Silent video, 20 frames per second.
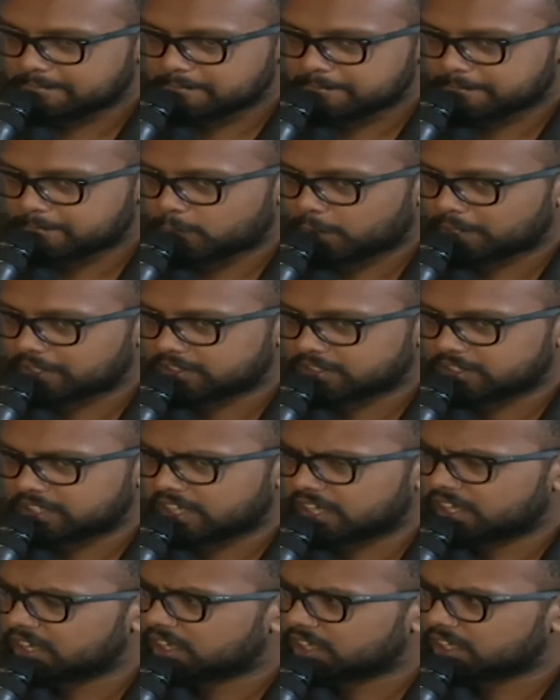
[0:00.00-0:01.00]
Once they
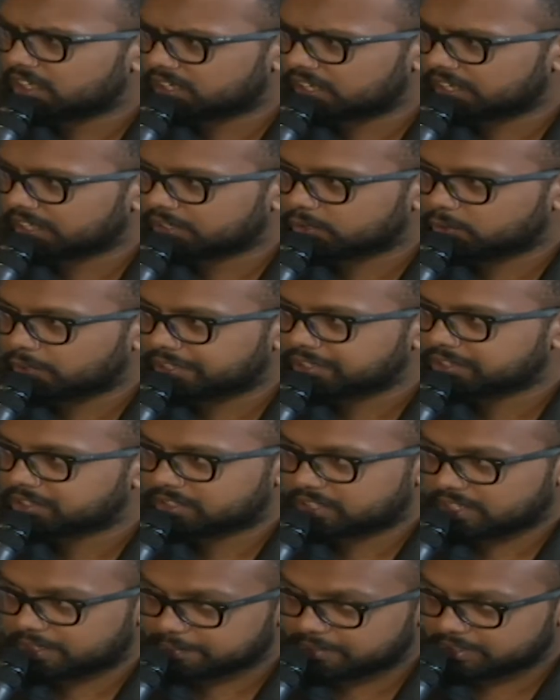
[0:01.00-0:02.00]
are like quite
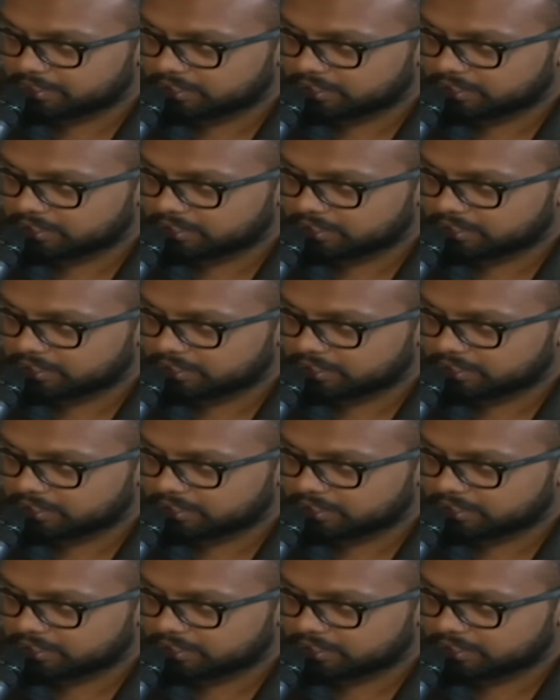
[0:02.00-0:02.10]
stable,